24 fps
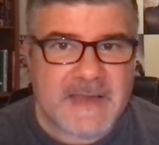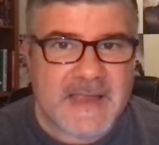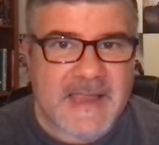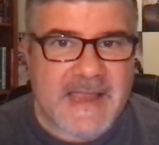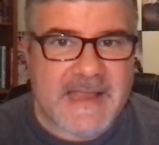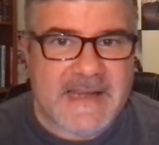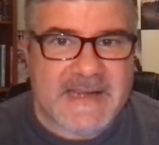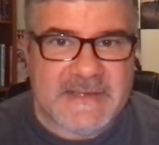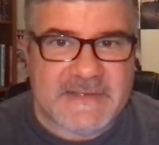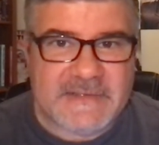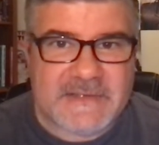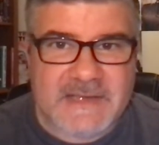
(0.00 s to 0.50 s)

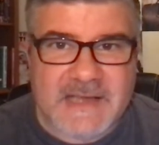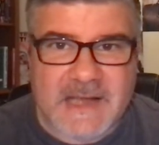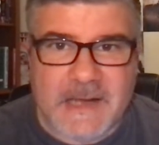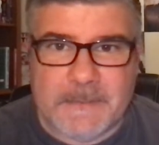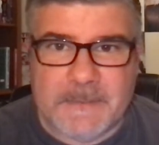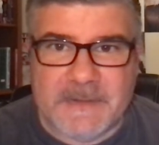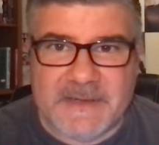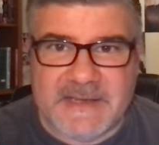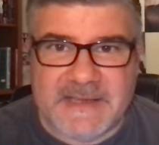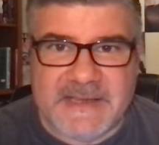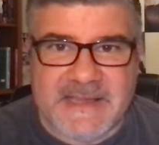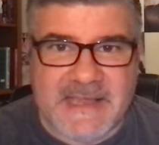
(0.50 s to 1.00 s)
and he's
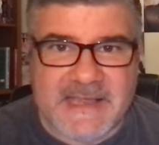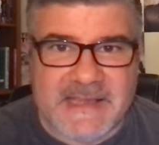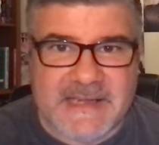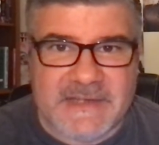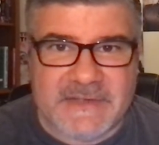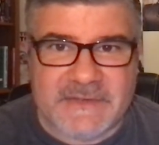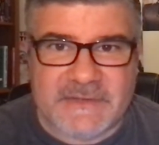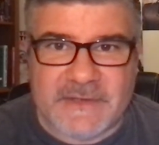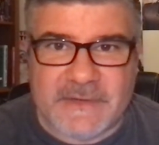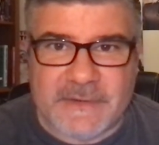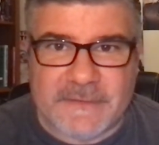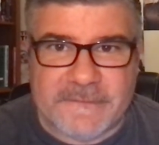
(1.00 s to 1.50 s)
coming again.
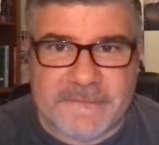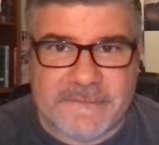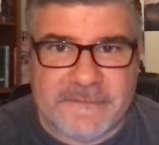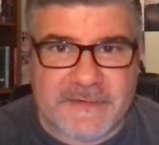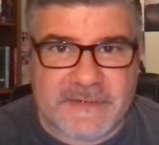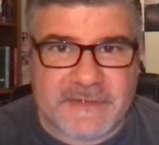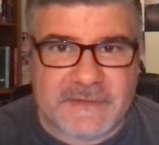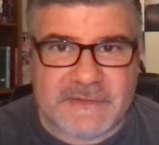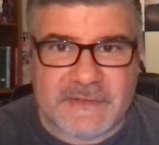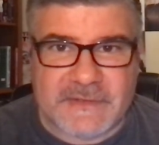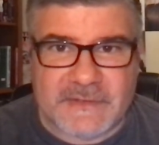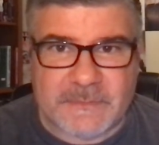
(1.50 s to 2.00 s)
He's going to
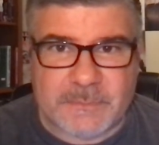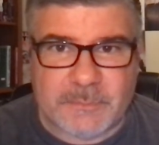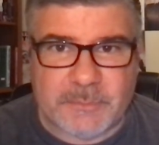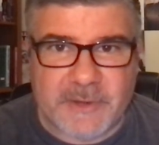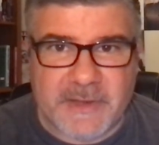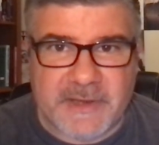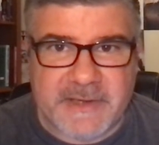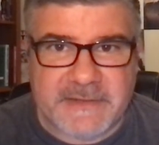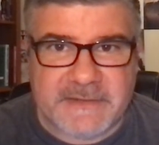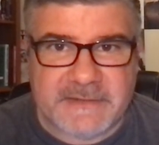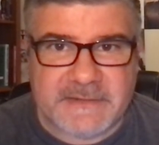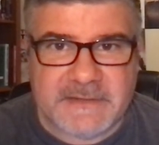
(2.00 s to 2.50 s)
fix this
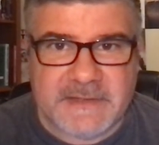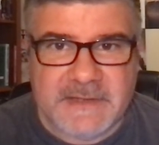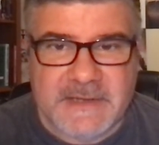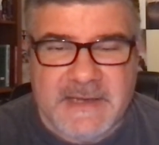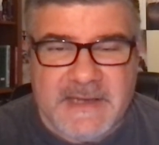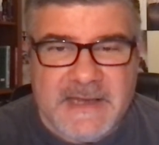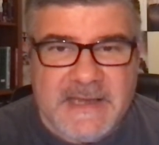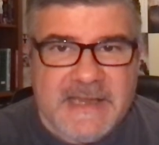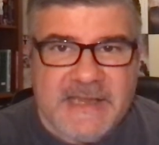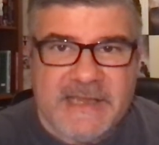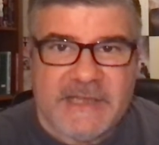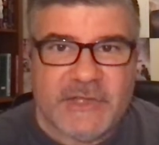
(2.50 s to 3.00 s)
place.
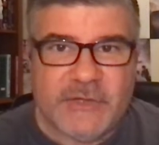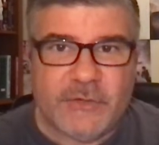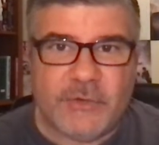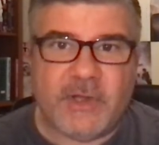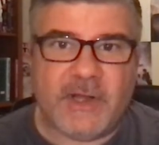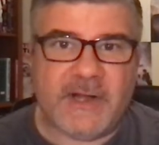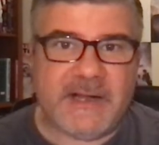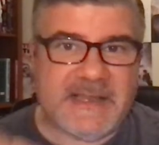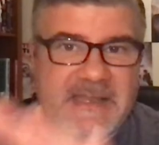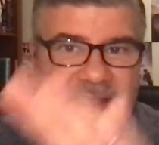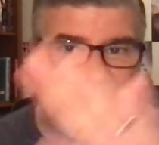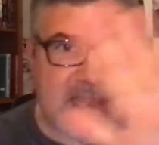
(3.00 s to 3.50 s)
You
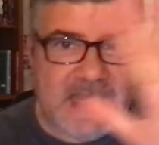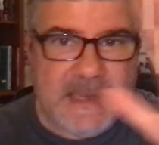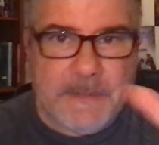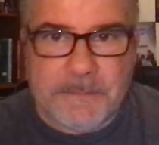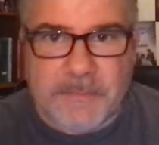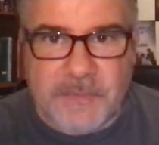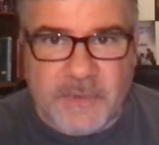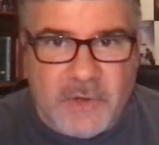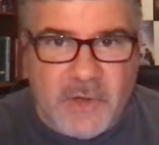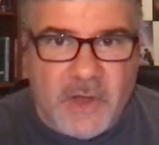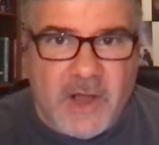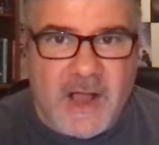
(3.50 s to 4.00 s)
got to
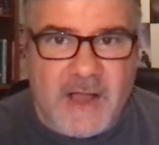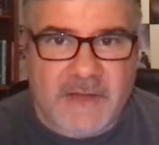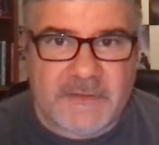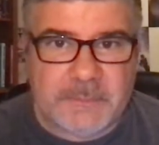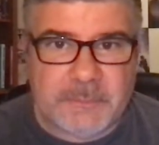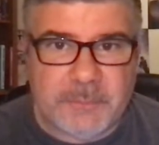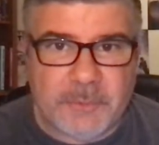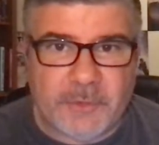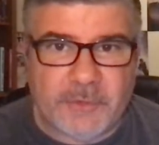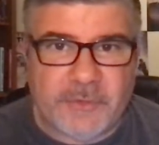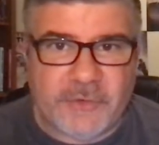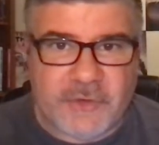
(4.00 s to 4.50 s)
keep the
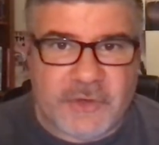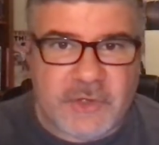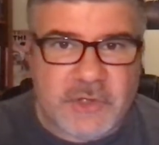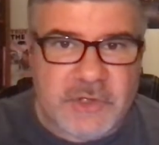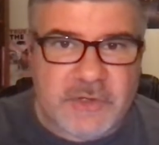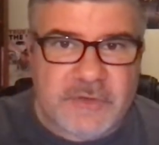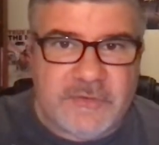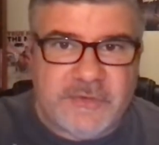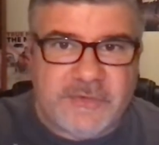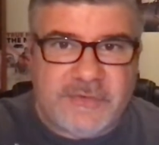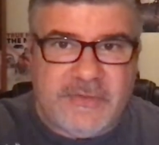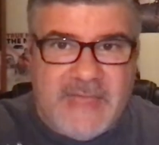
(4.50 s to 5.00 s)
gospel. The,
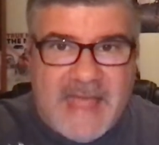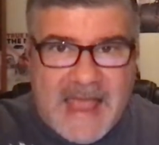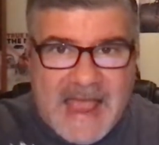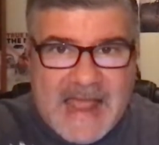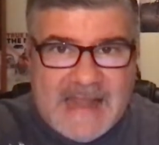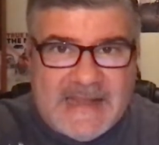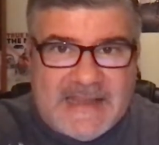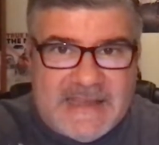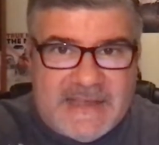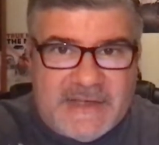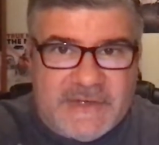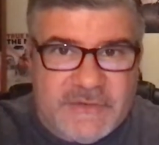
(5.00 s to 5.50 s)

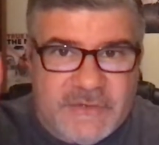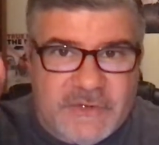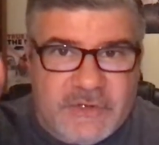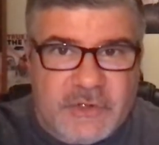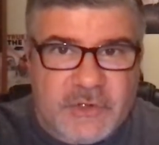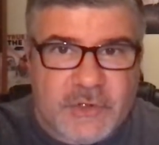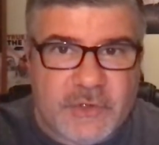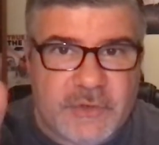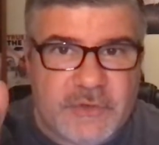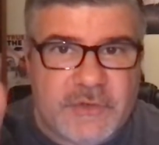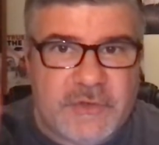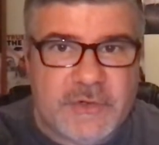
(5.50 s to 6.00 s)
that is the
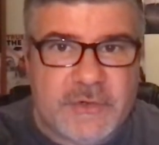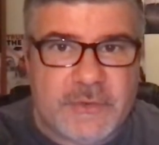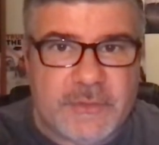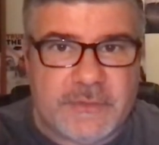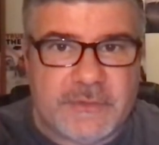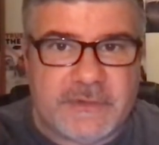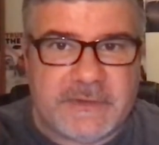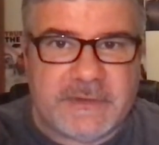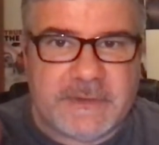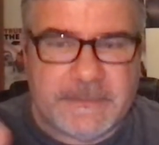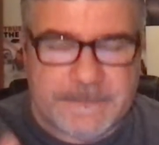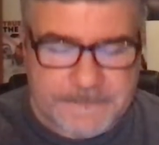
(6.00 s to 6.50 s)
good
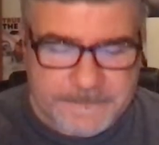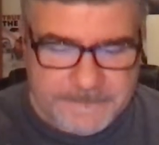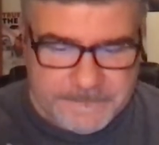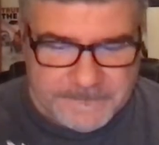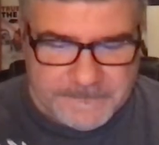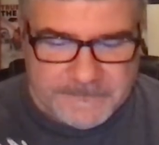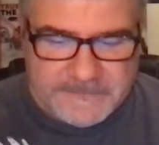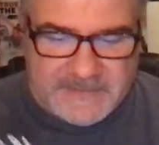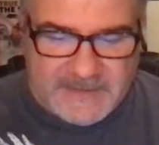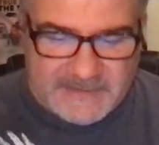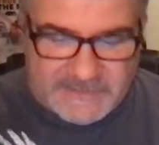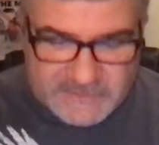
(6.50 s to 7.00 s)
news.
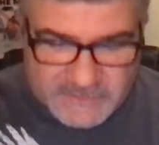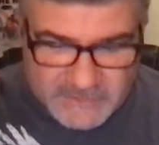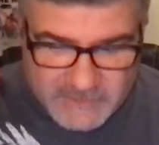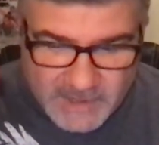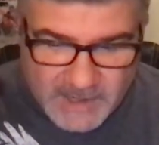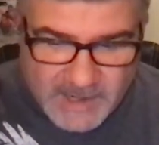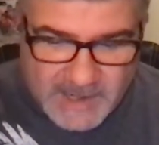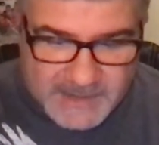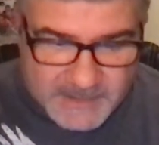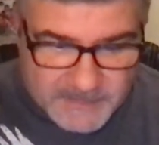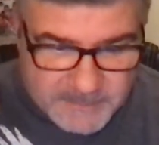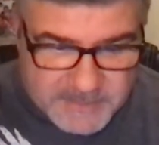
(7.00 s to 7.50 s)
That's
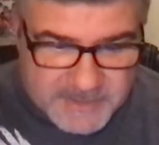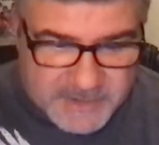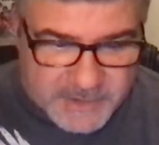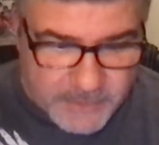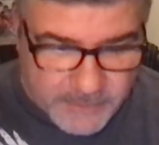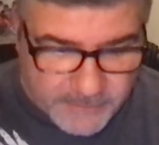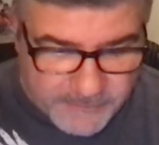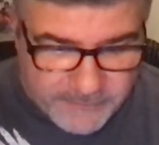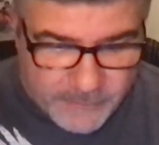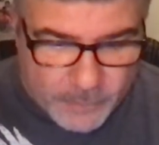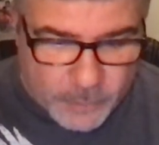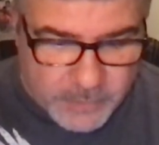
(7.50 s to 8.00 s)
got to be
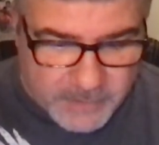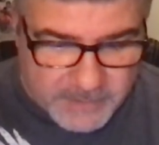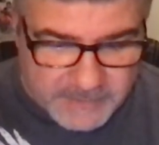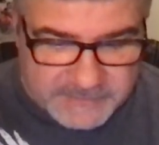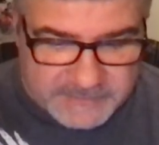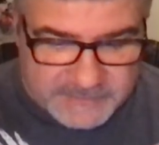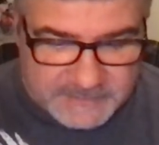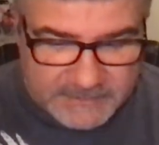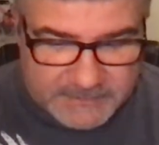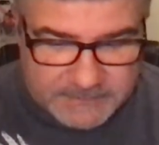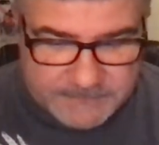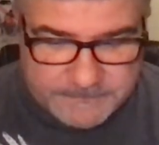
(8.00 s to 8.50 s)
your
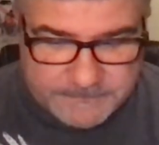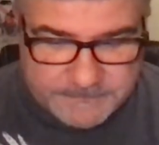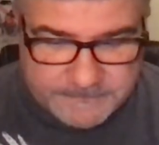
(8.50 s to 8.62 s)
focus.